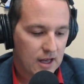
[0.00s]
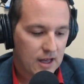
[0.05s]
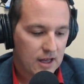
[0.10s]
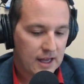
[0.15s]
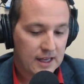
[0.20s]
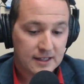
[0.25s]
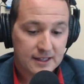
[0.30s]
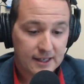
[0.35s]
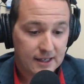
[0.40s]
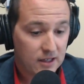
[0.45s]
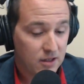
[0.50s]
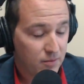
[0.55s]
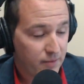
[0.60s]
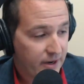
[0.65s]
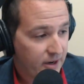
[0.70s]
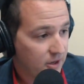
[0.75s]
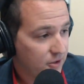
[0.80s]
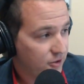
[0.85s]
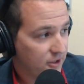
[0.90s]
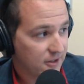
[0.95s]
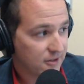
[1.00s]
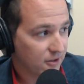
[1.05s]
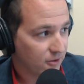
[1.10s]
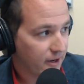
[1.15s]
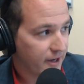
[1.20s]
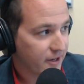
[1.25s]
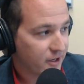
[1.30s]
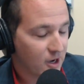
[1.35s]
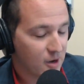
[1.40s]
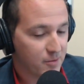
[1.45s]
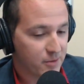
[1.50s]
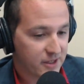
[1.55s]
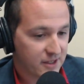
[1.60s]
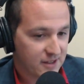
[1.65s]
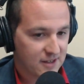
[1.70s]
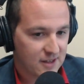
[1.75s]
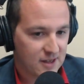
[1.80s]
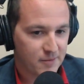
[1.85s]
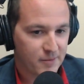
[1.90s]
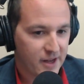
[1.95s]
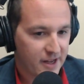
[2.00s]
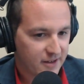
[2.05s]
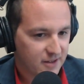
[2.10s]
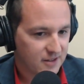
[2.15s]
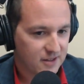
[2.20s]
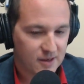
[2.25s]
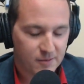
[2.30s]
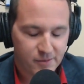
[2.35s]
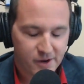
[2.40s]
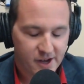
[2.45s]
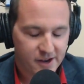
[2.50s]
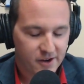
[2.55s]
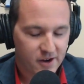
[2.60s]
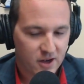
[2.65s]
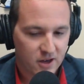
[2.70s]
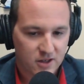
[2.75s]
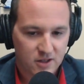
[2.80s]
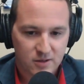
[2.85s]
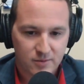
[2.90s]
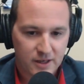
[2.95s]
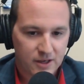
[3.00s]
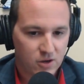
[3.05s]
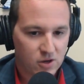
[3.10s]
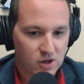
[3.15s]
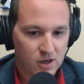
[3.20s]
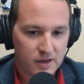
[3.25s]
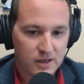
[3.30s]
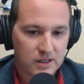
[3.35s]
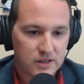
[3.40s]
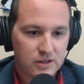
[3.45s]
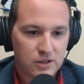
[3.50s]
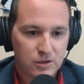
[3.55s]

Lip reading: And TD Ameritrade is a great company. I'm not knocking them at all.